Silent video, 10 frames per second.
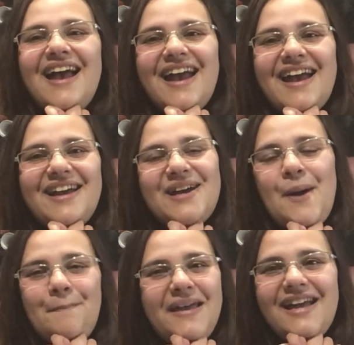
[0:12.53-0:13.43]
A
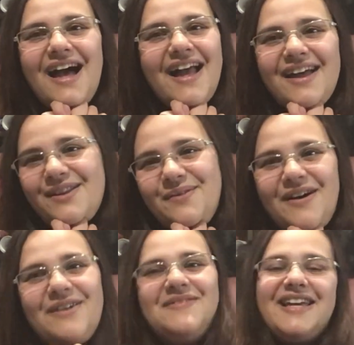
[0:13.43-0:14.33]
big hi, hello,
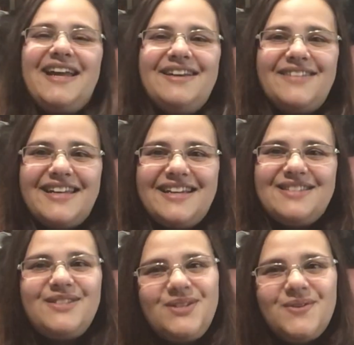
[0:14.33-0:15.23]
welcome to anyone that is
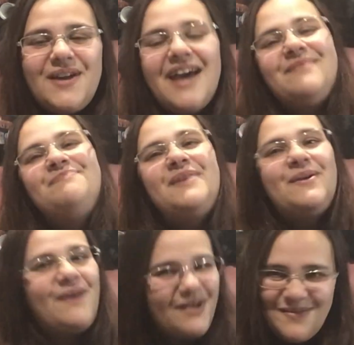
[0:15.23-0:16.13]
new, and a big
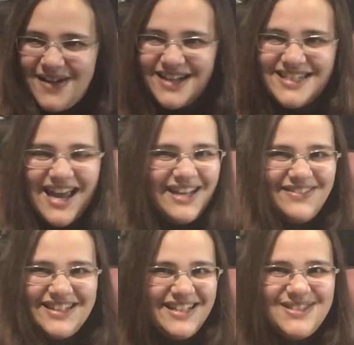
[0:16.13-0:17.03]
welcome back to
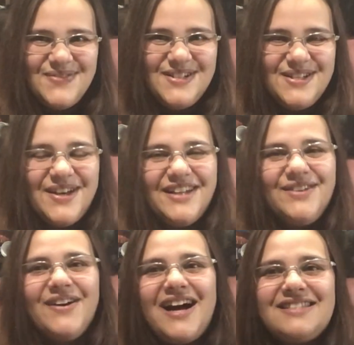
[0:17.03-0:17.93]
anyone that is returning.
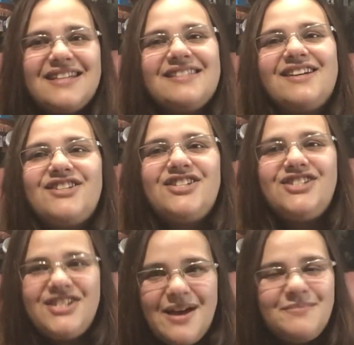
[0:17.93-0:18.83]
You guys are such
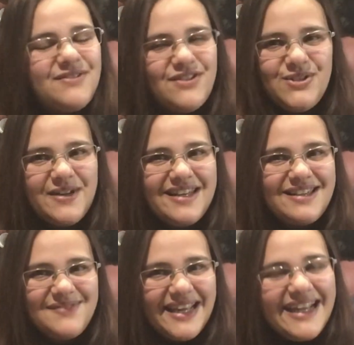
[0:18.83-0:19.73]
gems for
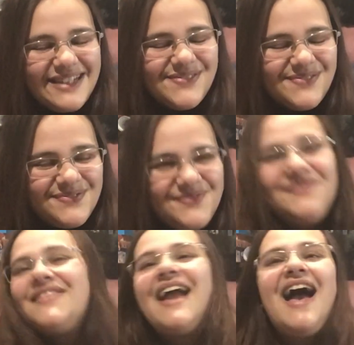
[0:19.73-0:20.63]
joining me.
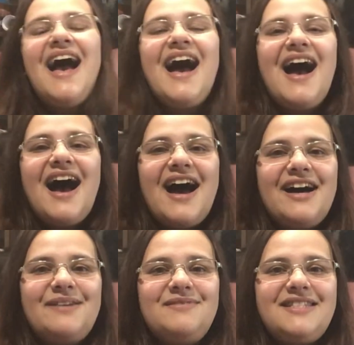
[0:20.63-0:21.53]

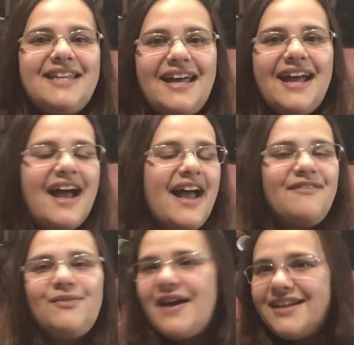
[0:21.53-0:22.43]
Today I have
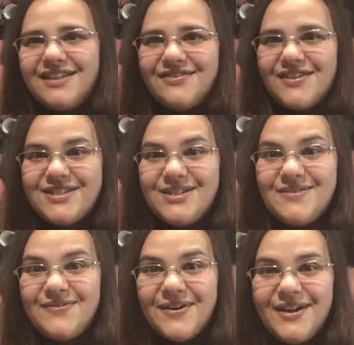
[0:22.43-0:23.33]
a regular
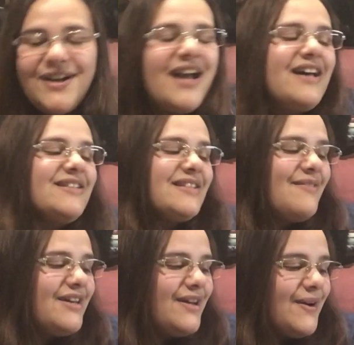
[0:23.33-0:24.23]
Flosstube for you, so
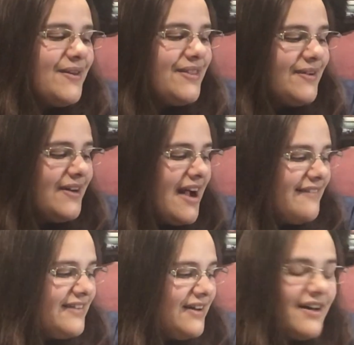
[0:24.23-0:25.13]
I'm going to go through.
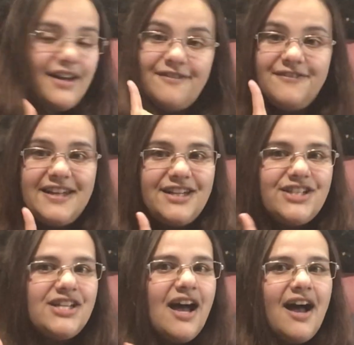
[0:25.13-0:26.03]
I've got a
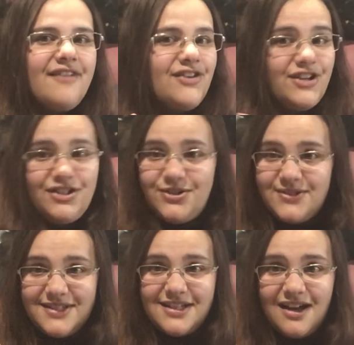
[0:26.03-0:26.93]
finish, I've got a new
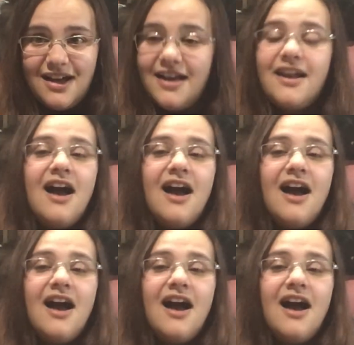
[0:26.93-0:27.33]
start,